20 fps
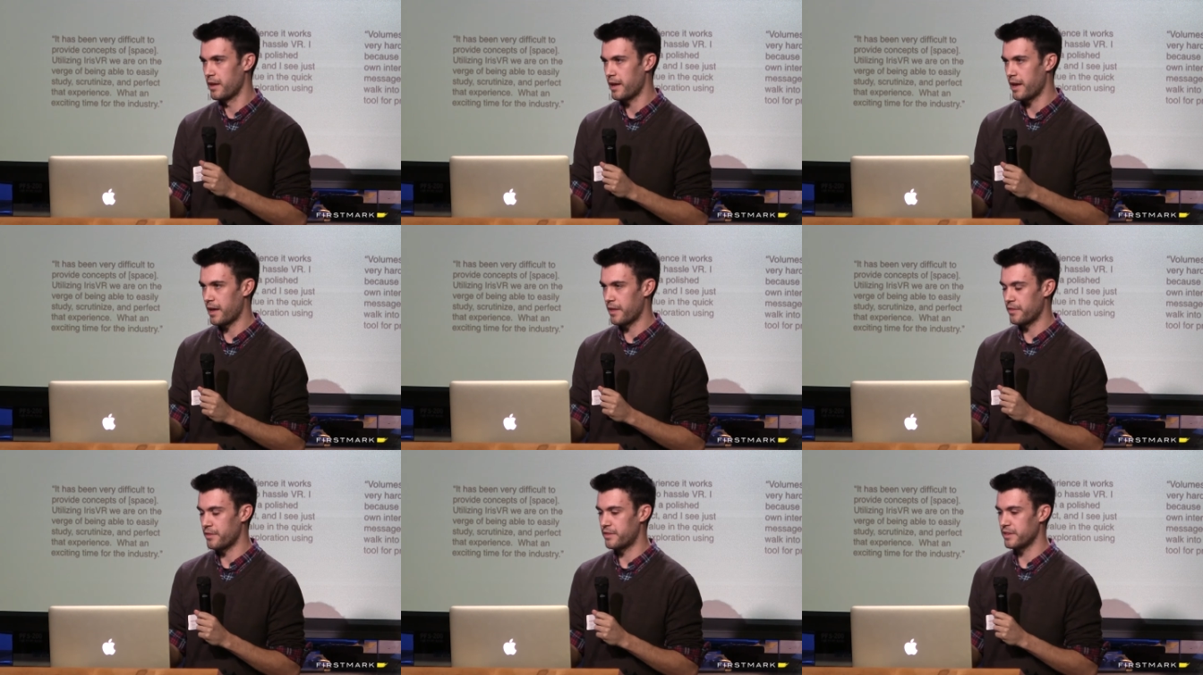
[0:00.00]

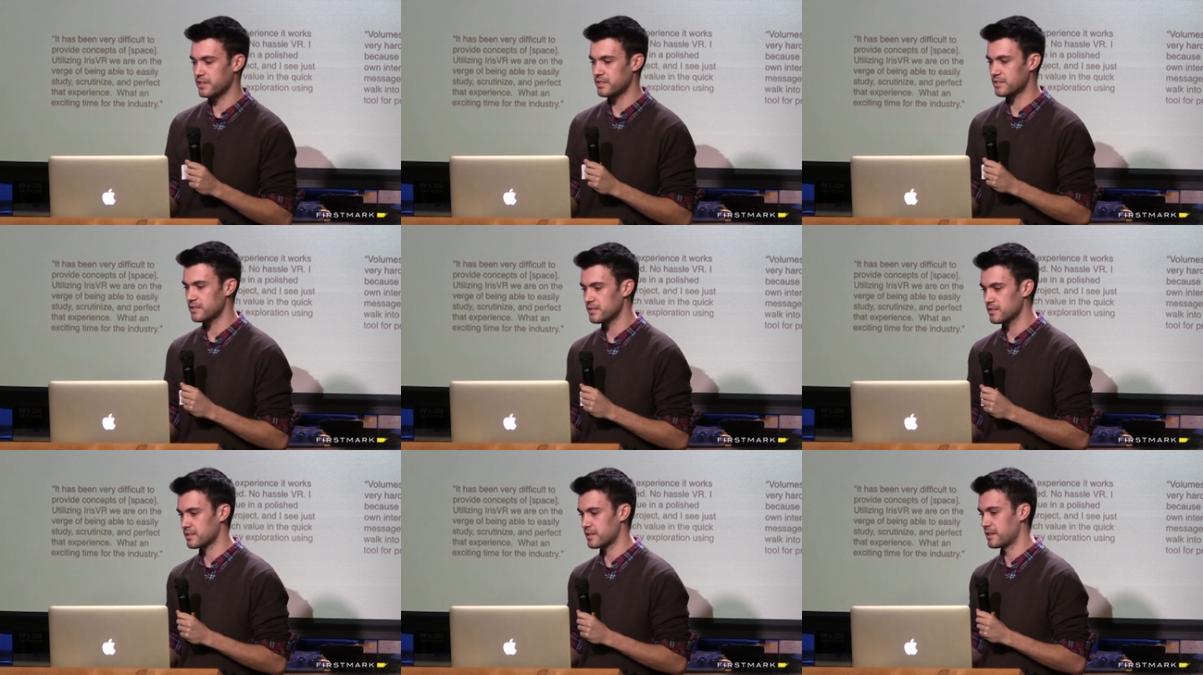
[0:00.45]
And
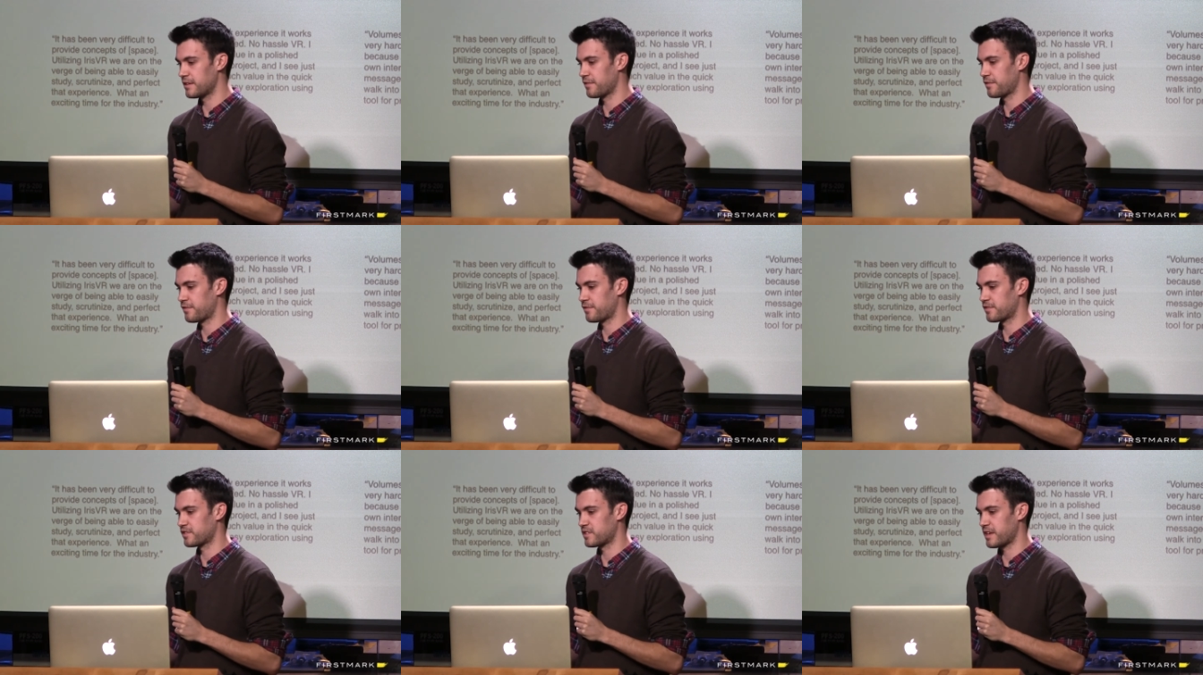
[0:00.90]
this is
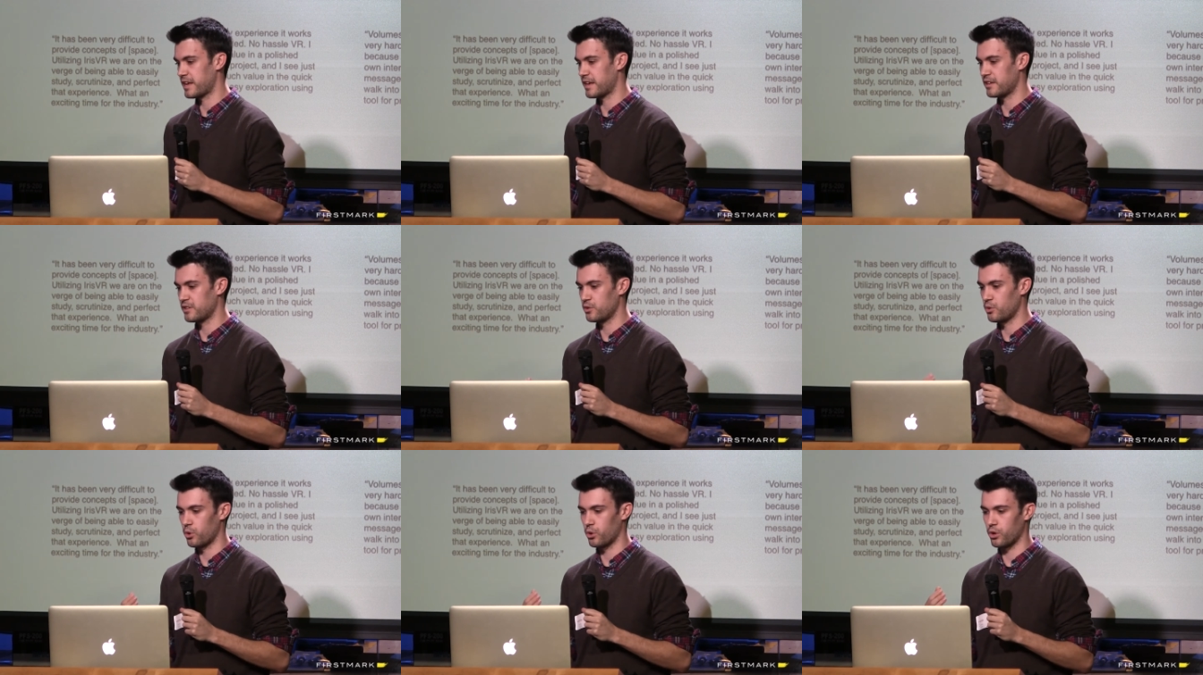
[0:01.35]
if,
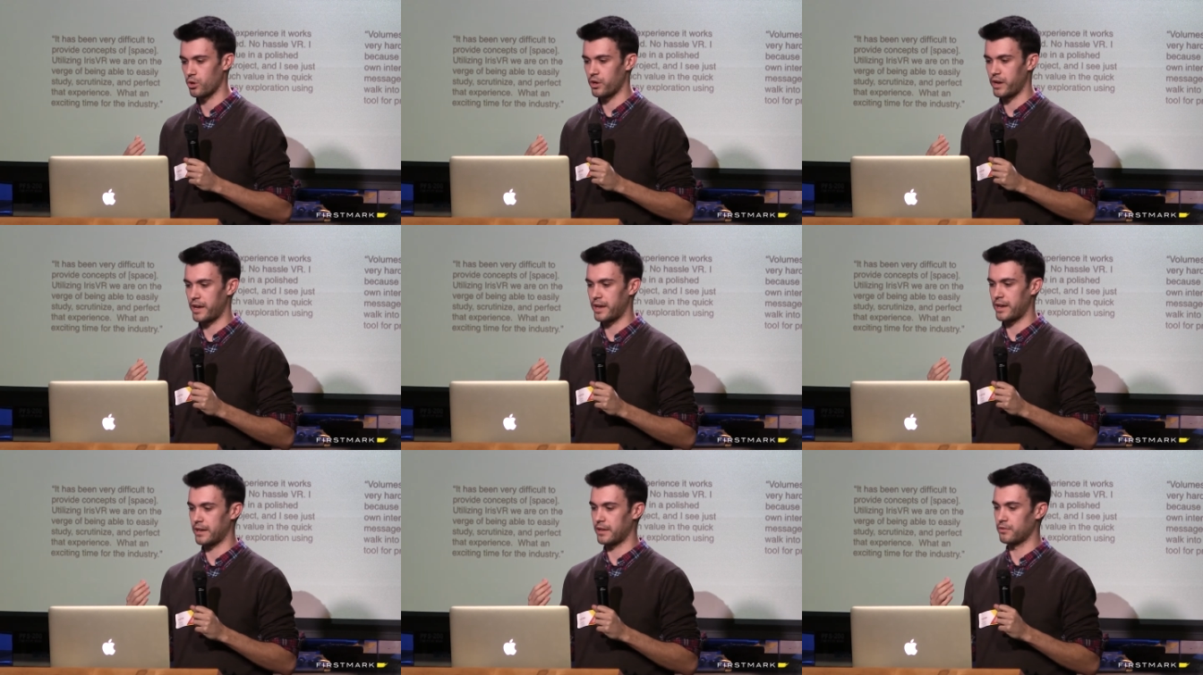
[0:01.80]
say,
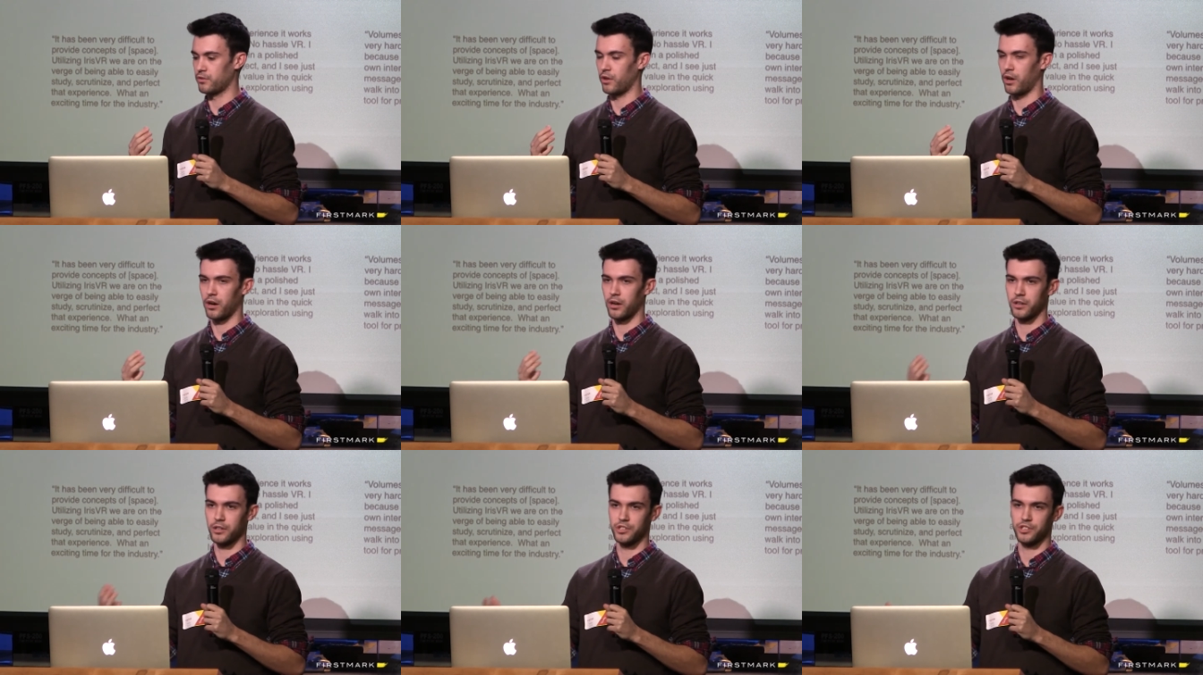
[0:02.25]
you're a
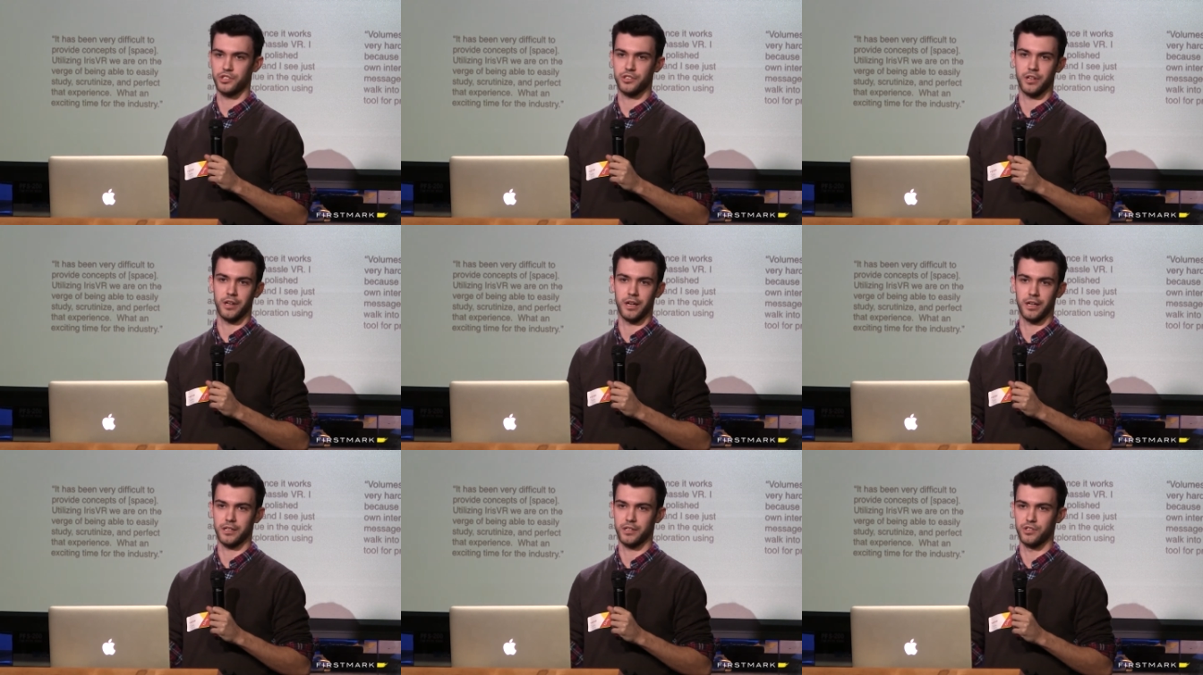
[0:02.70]

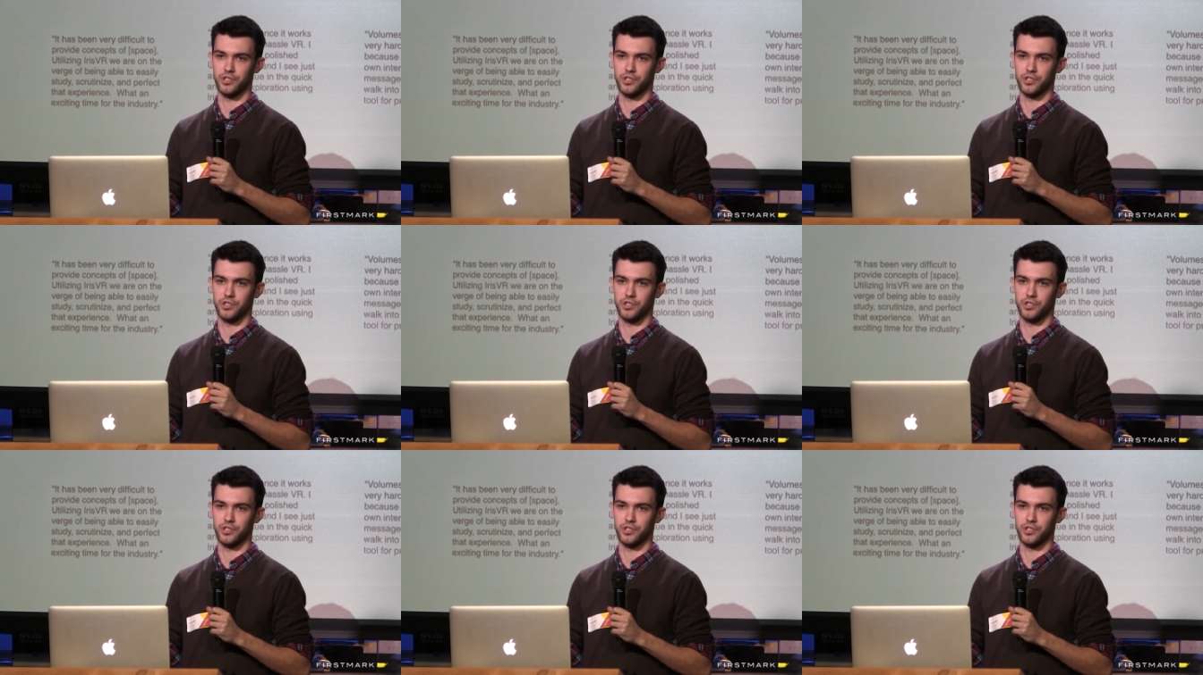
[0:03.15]
large uh,